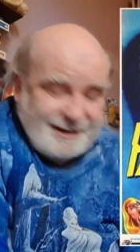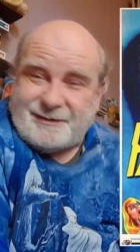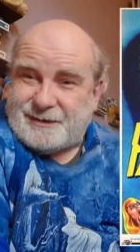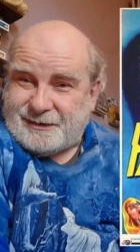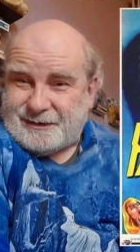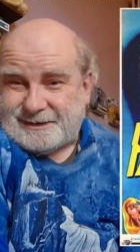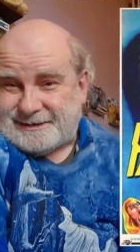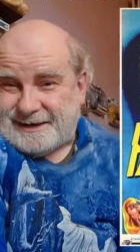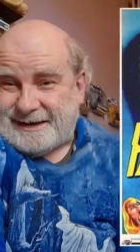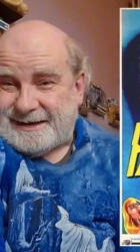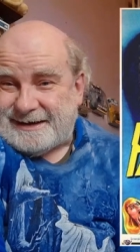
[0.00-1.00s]
good, isn't
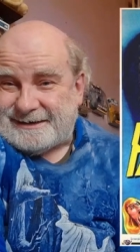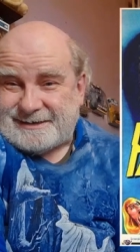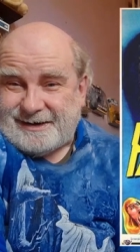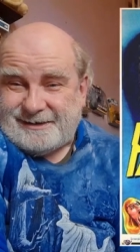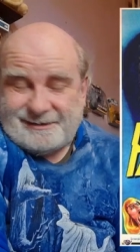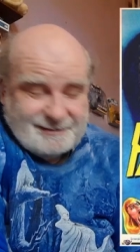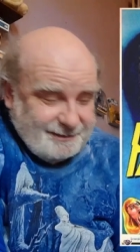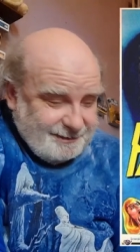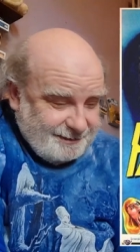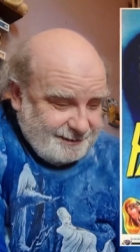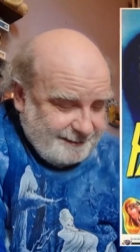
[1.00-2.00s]
it? It's all
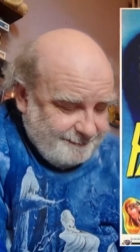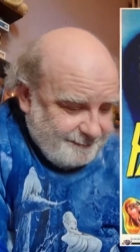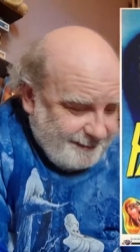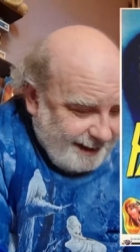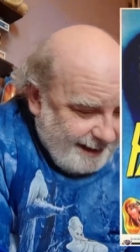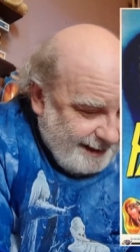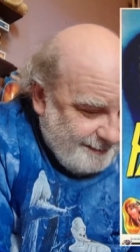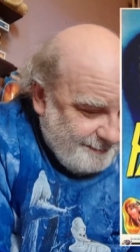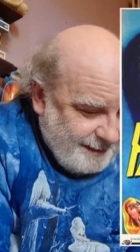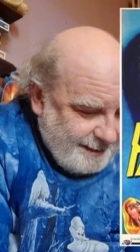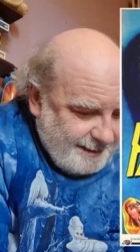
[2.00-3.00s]
good.
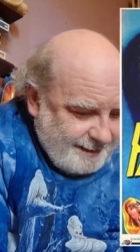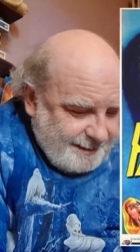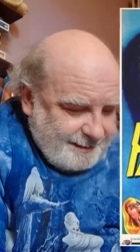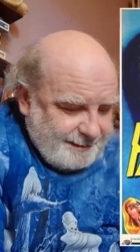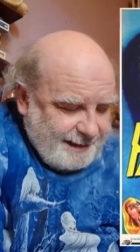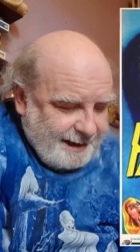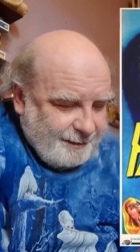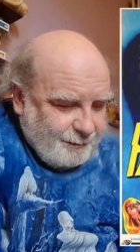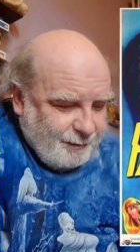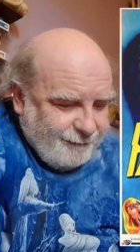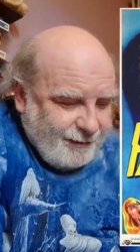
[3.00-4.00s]

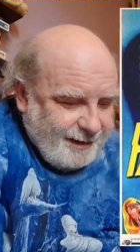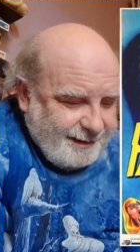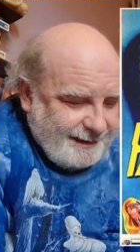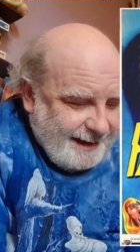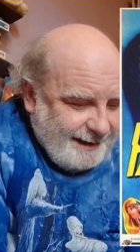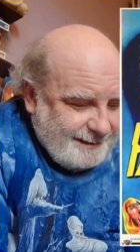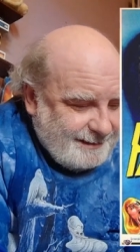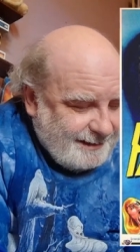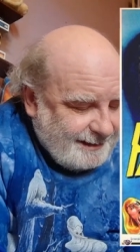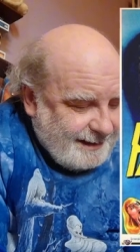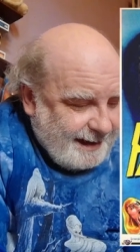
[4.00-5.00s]
Now, before I get into
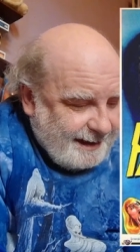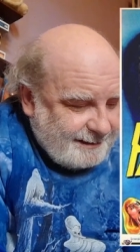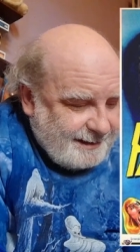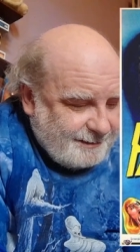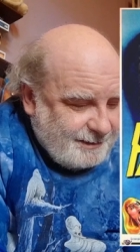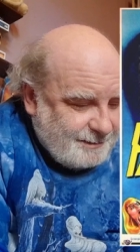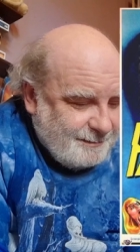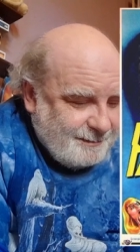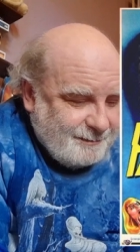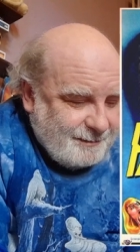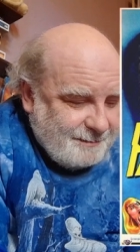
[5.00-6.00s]
the cast, I just
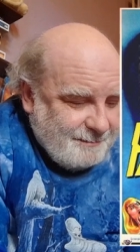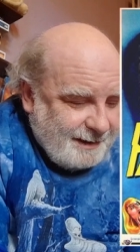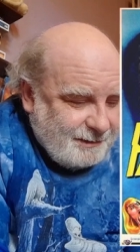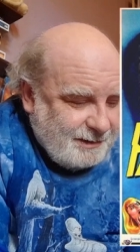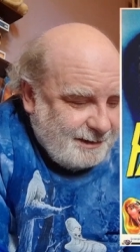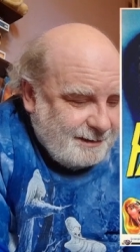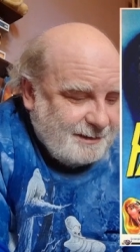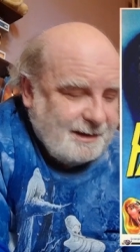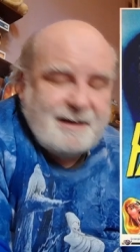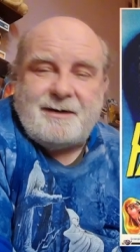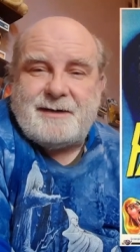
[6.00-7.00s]
mention
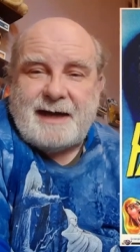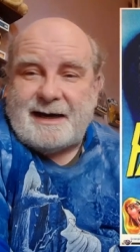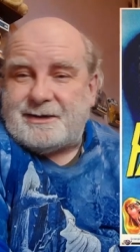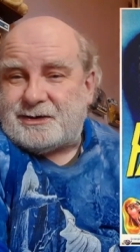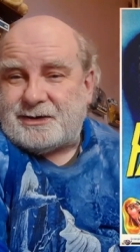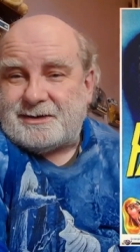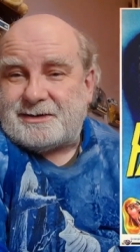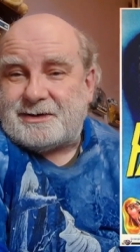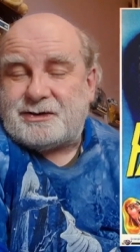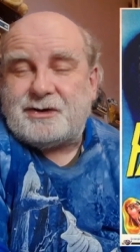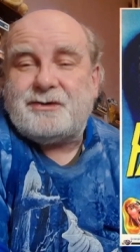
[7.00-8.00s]
the locations
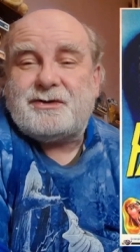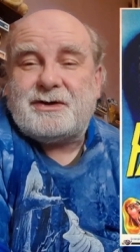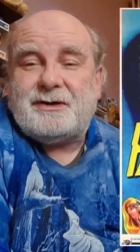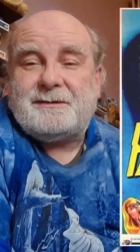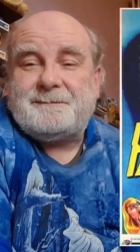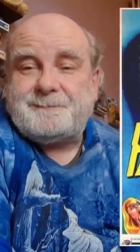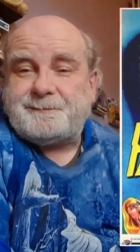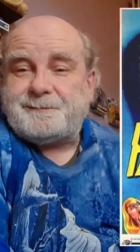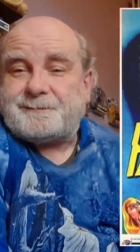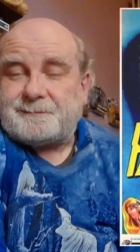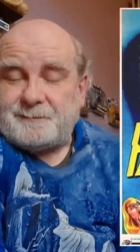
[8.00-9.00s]
as usual
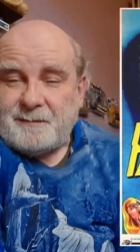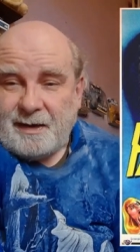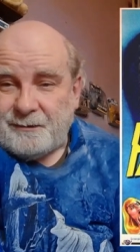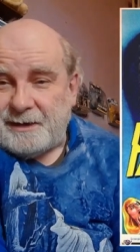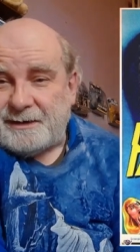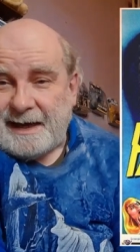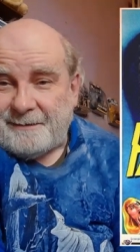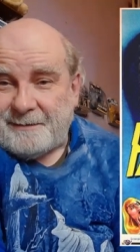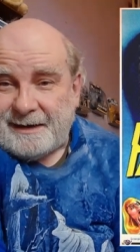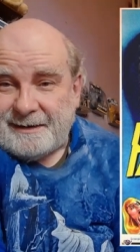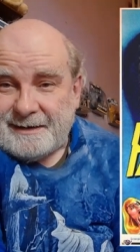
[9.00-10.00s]
with
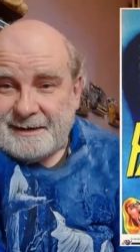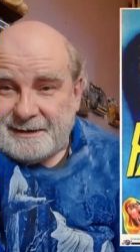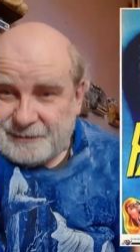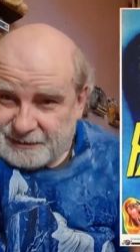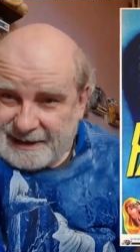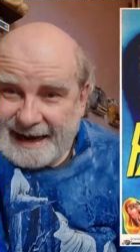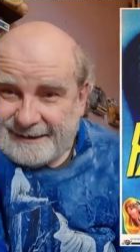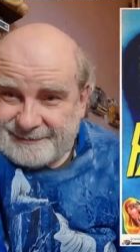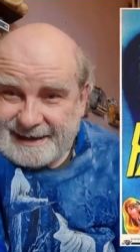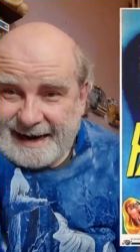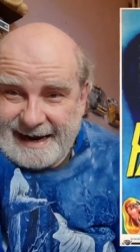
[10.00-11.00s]
Hammer. Just
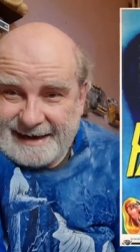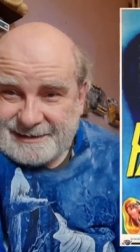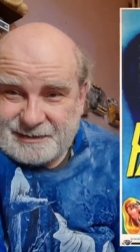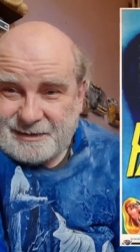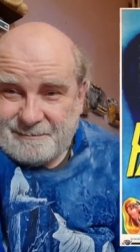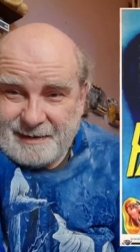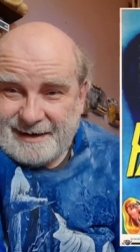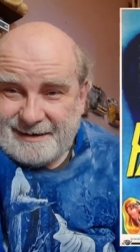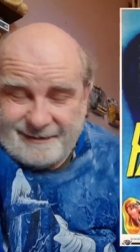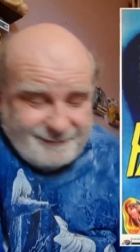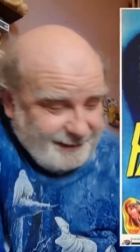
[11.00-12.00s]
add that extra
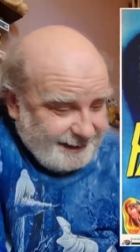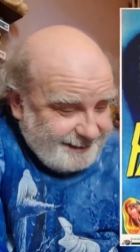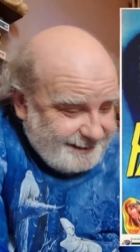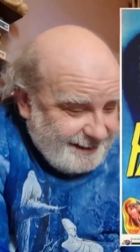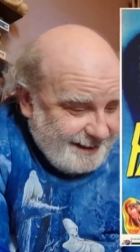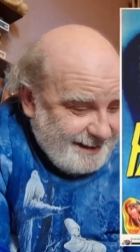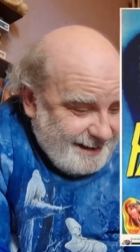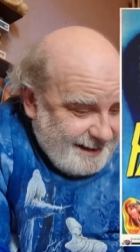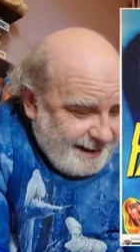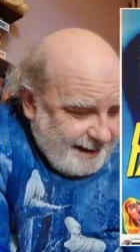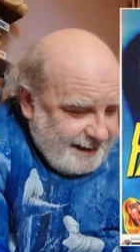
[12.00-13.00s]
bit on this.
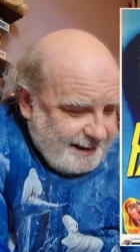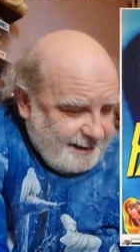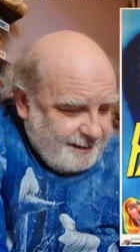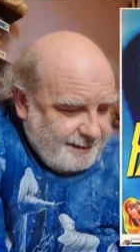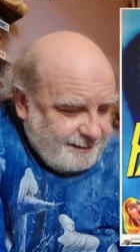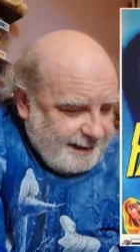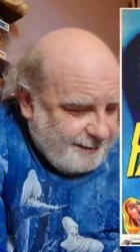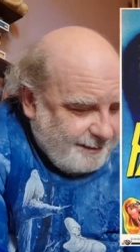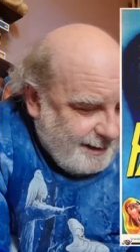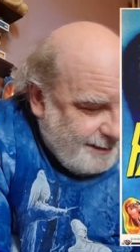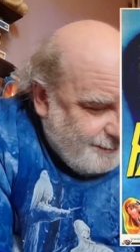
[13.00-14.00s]

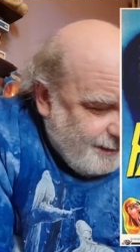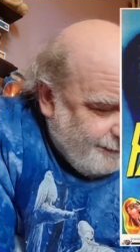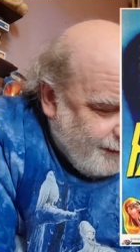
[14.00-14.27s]
Now, we've